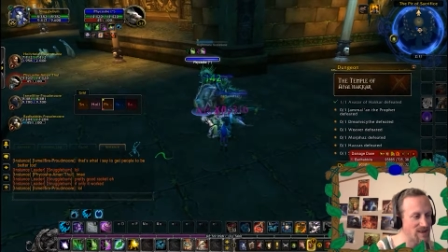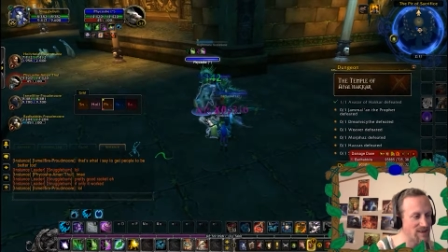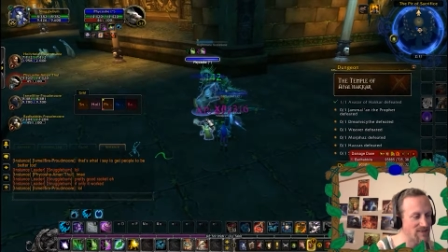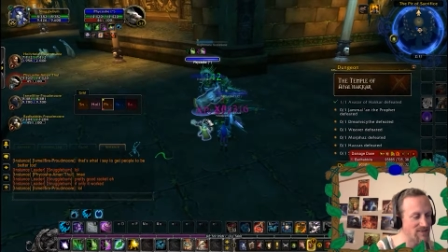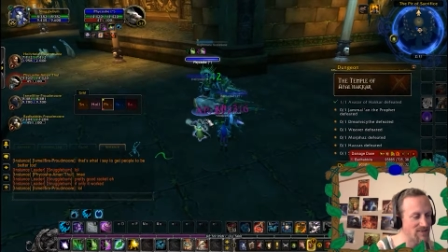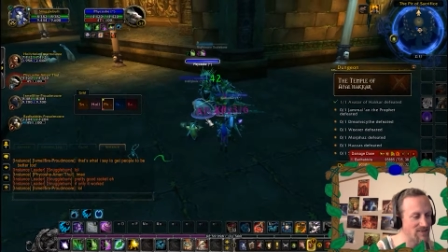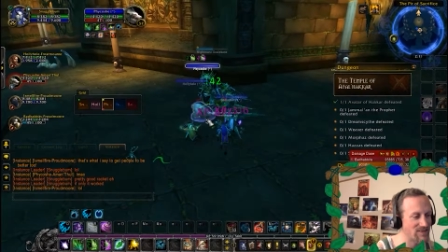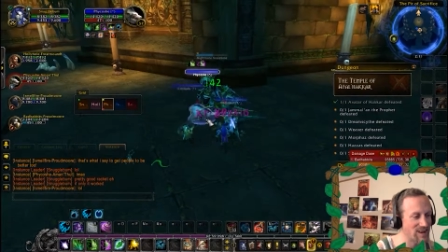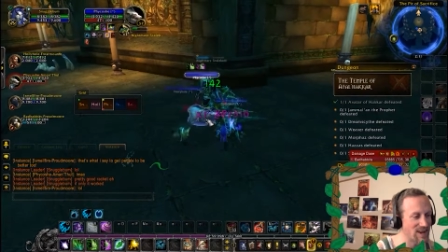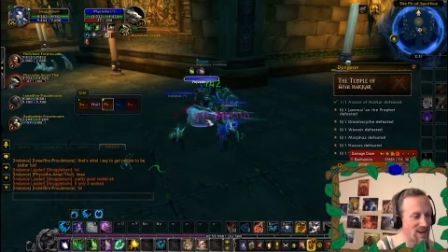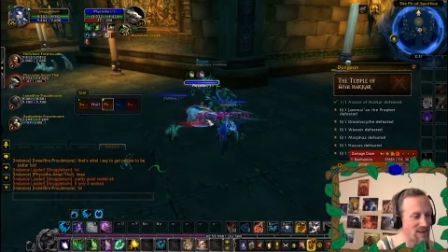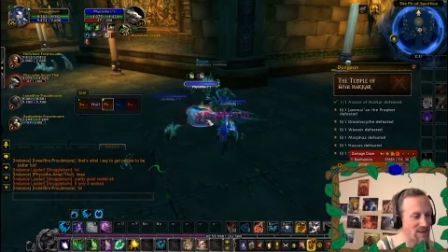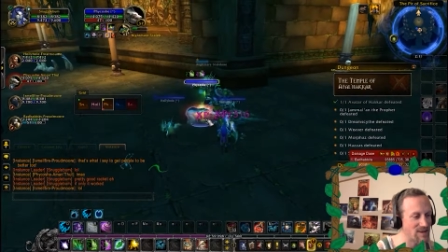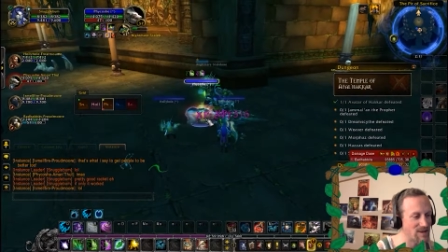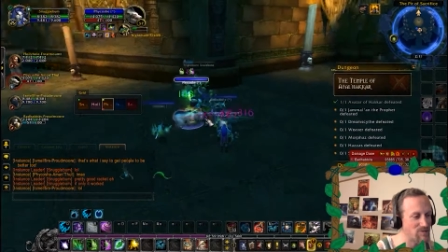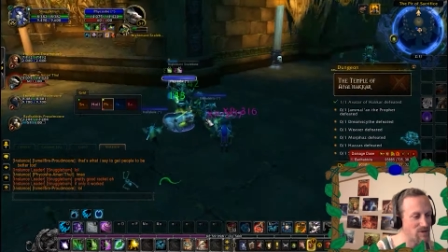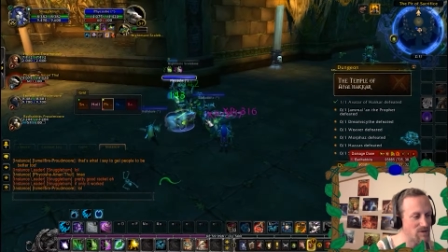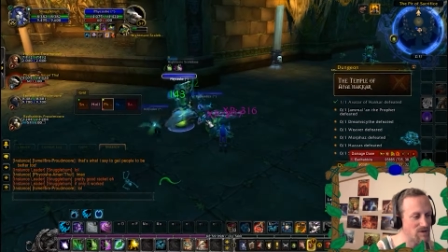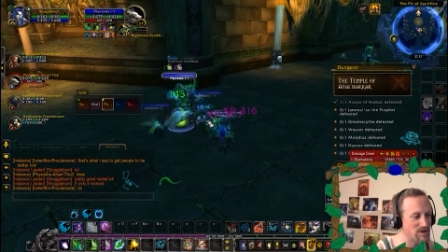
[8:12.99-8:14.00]
and sand
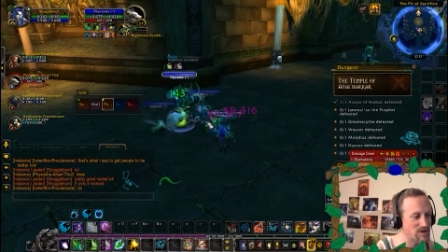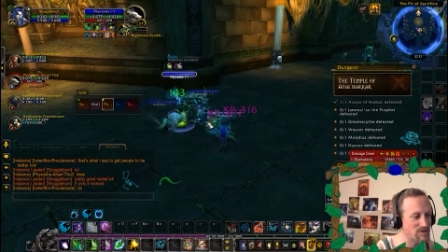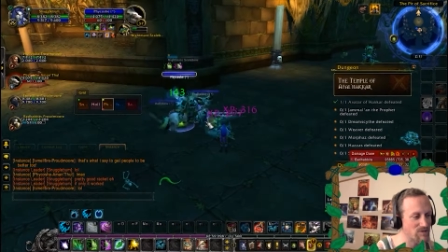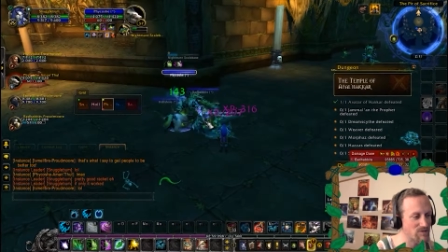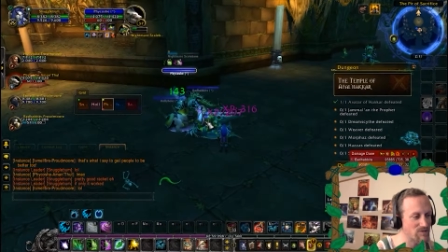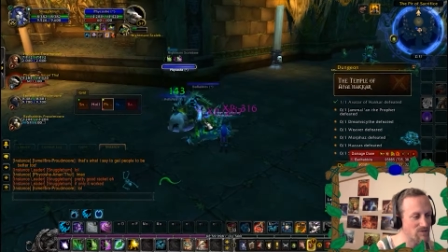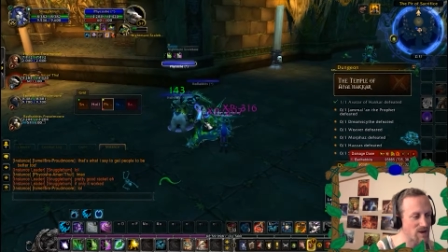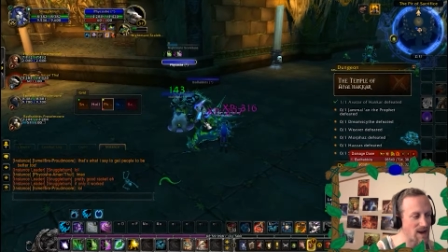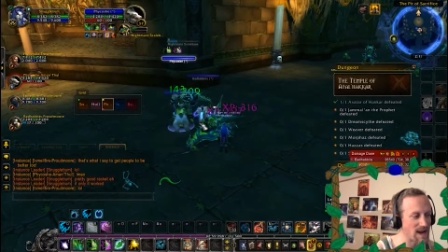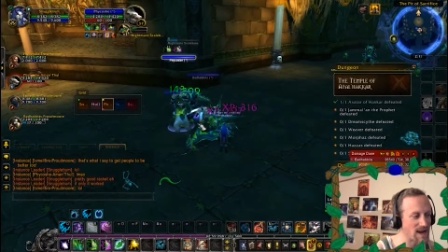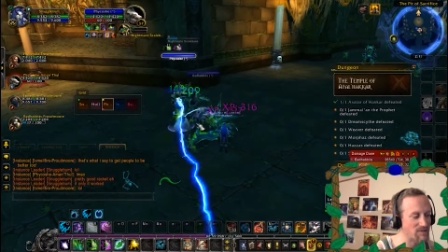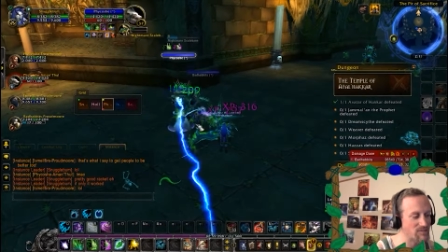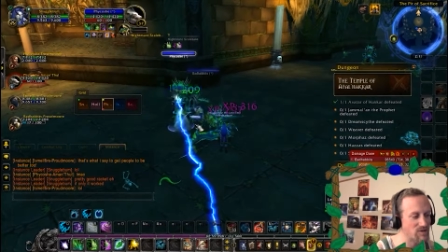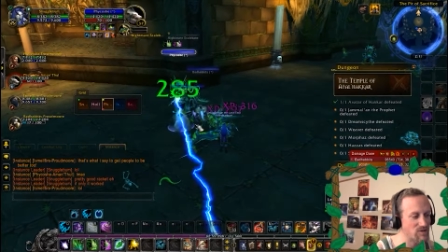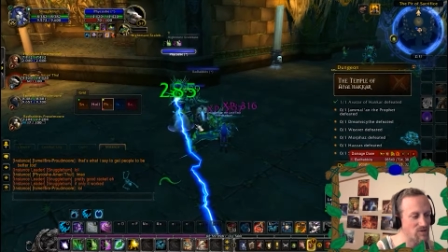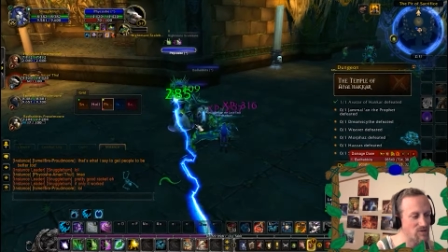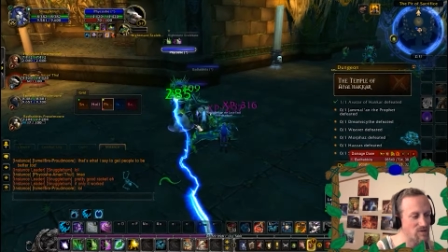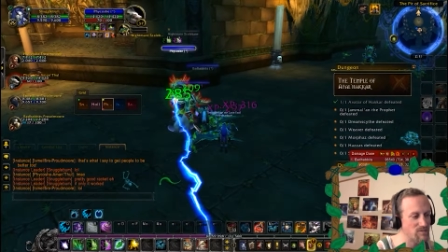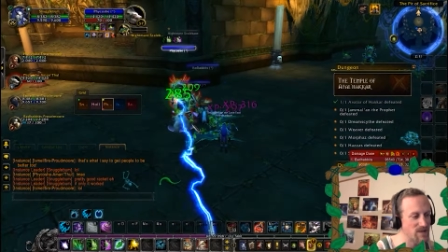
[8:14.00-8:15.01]
up in the crack
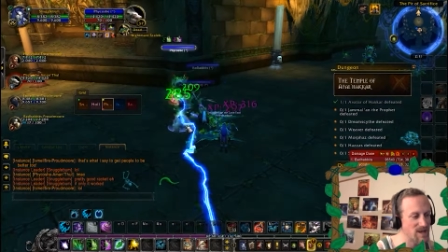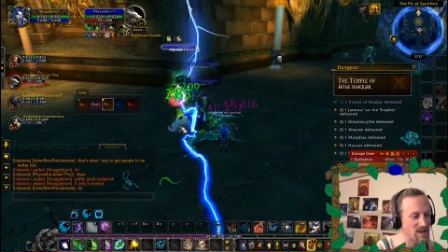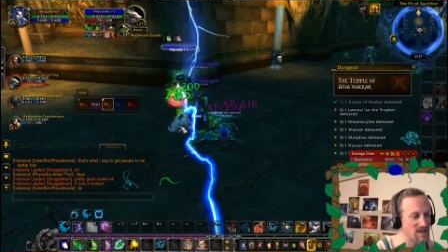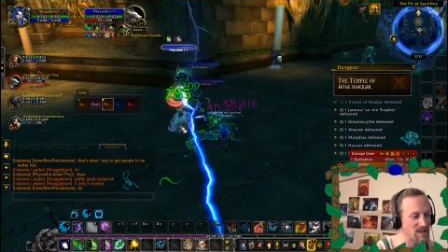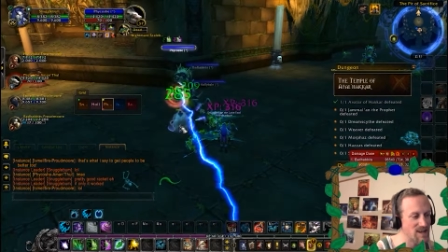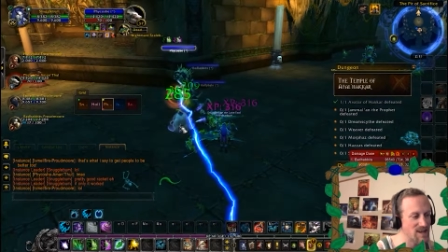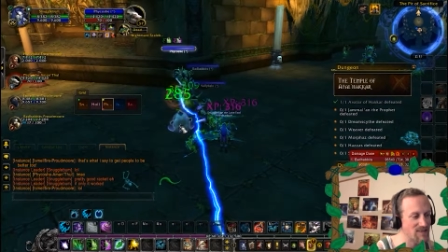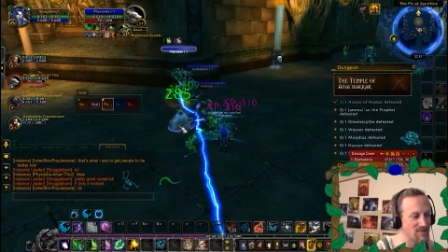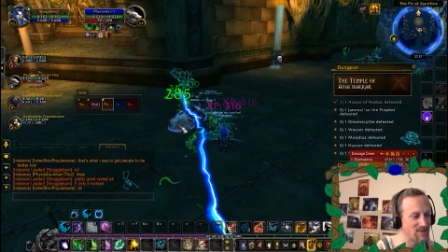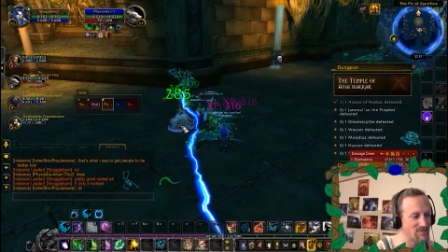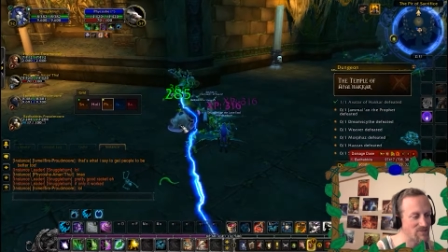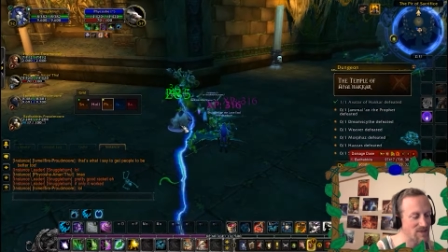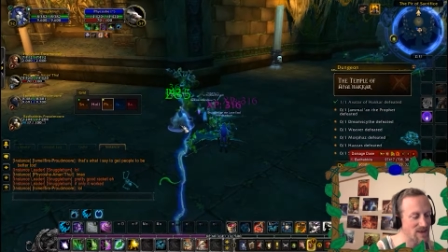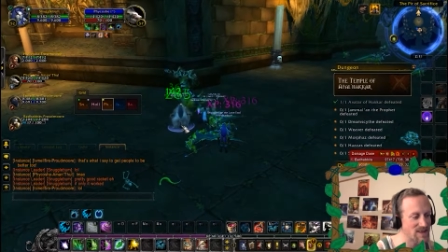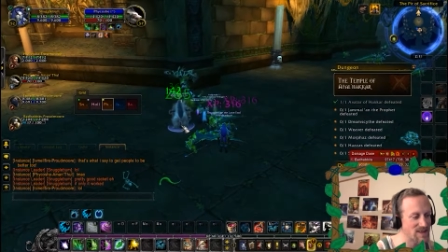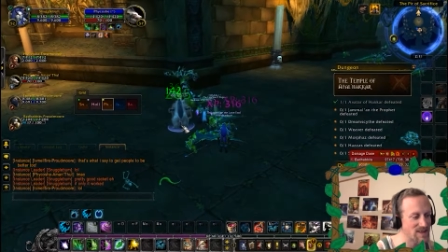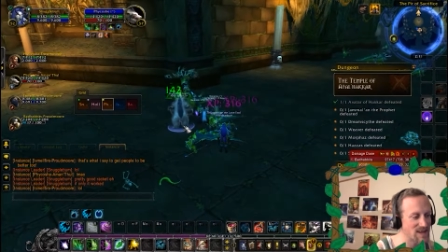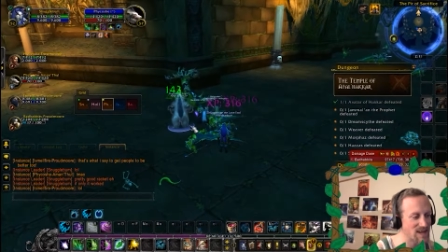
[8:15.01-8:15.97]
between my nuts and my